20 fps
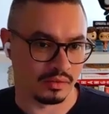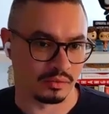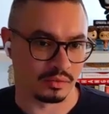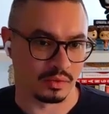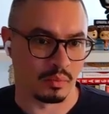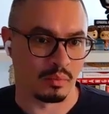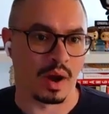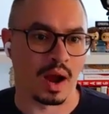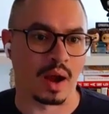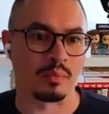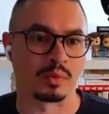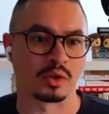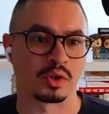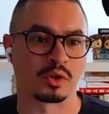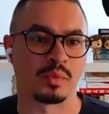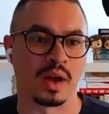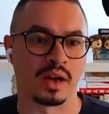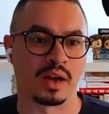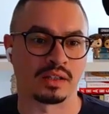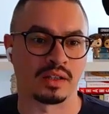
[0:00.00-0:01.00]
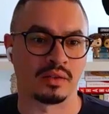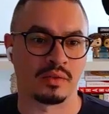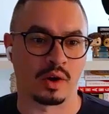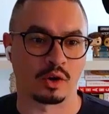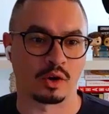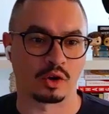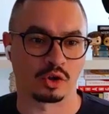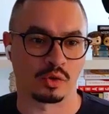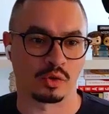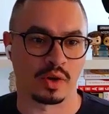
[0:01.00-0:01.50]
from my perspective,
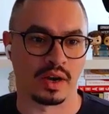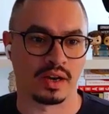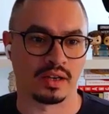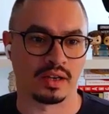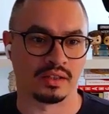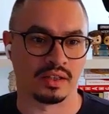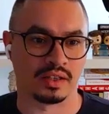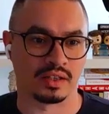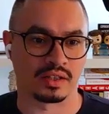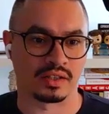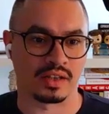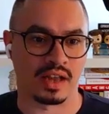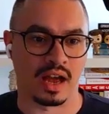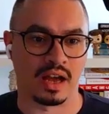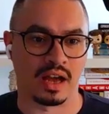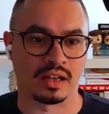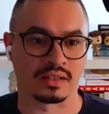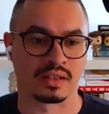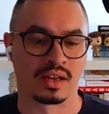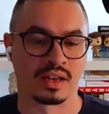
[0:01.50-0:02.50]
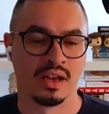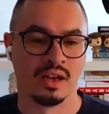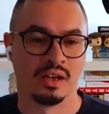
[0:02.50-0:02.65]
our strength is that,